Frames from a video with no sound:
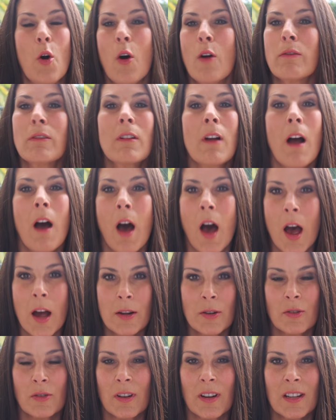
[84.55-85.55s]
over a
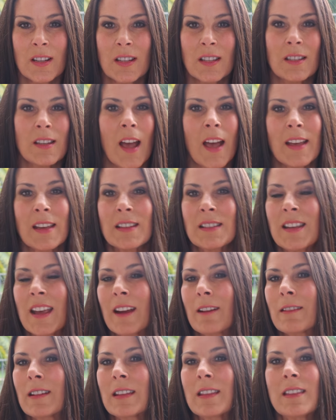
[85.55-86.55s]
hundred
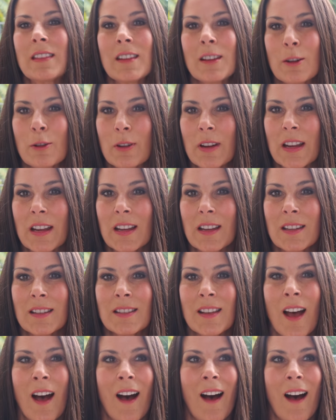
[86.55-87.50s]
dietary theories.